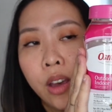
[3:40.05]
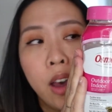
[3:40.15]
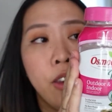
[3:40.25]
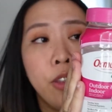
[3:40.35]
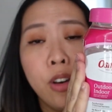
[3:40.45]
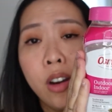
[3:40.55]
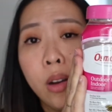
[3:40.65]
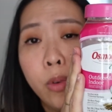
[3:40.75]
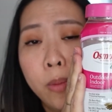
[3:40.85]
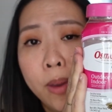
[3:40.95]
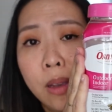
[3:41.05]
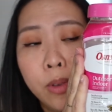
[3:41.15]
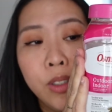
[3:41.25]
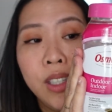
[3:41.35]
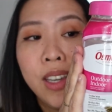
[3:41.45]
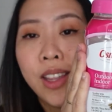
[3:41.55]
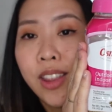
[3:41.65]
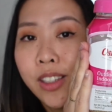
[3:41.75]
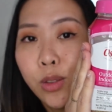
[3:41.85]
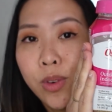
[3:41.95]
I thought I won't be able to get
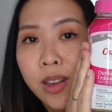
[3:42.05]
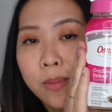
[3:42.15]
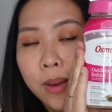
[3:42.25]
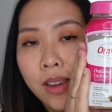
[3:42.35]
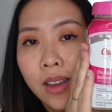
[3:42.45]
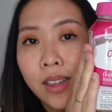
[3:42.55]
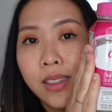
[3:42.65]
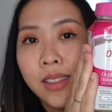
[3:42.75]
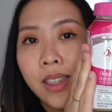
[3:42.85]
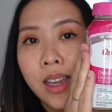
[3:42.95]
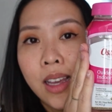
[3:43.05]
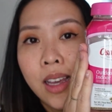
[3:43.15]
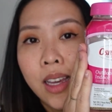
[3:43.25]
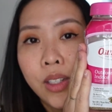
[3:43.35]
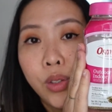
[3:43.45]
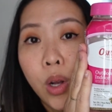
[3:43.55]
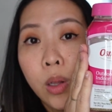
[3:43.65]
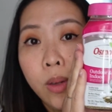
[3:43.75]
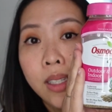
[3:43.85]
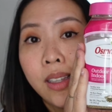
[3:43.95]
this one because it's
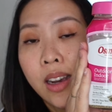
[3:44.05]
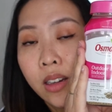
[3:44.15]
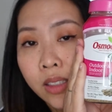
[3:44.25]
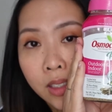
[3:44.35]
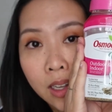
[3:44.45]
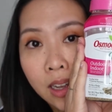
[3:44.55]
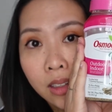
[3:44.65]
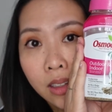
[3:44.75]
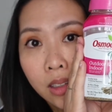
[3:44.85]
always out of stock